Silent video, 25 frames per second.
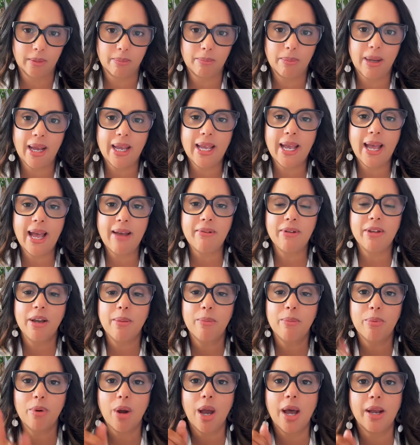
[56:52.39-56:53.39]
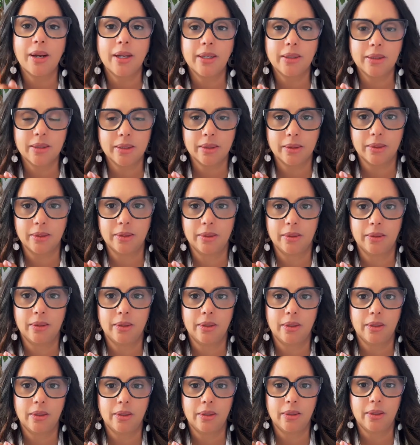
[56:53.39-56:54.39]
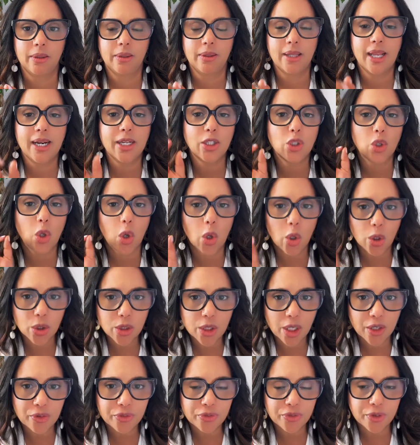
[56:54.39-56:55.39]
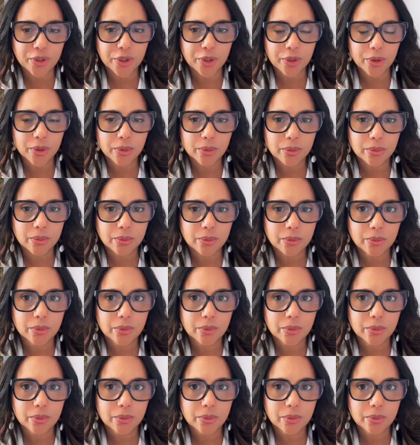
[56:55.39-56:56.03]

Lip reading: By having a product that is all done for you,